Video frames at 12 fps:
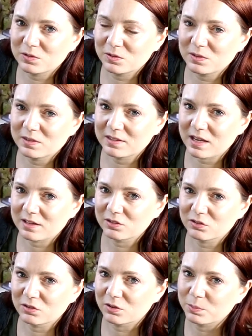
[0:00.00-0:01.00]
do this
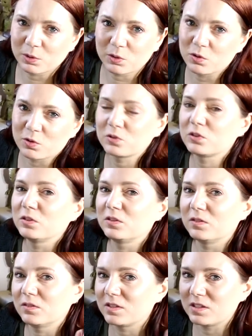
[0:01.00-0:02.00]
extra
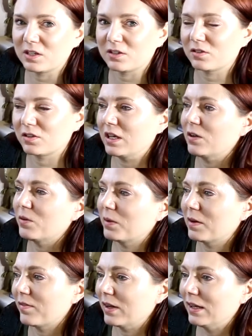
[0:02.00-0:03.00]
precaution stitch thing or
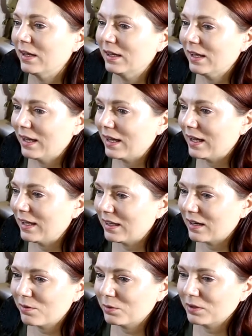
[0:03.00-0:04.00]
whatever. And
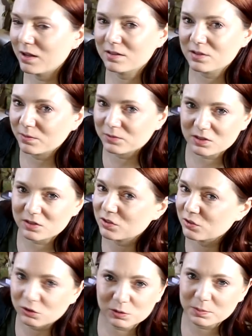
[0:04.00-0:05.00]
then I realise I've just
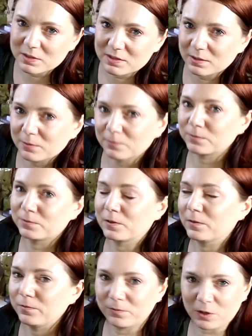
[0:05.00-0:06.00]
screwed myself for
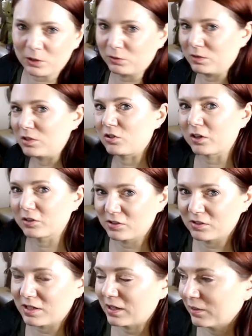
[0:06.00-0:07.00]
further
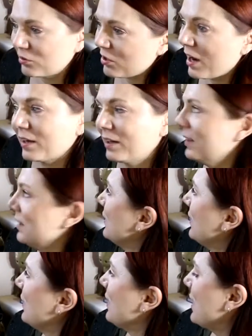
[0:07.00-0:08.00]
instructions down the track.
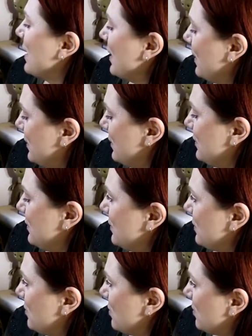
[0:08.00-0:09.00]

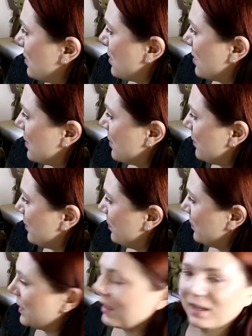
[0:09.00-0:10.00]
And,
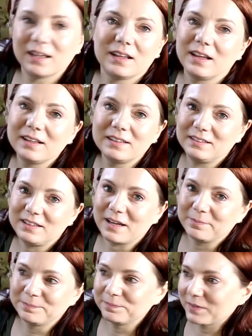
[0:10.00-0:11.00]
yeah.
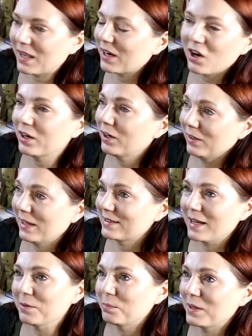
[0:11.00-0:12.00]
And I don't like
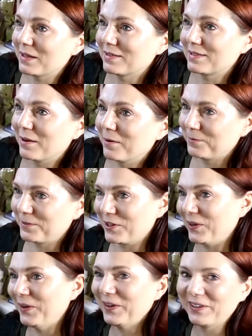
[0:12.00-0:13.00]
to unpick stuff, so
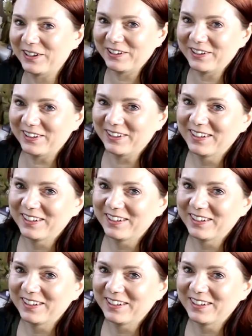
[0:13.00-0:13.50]
but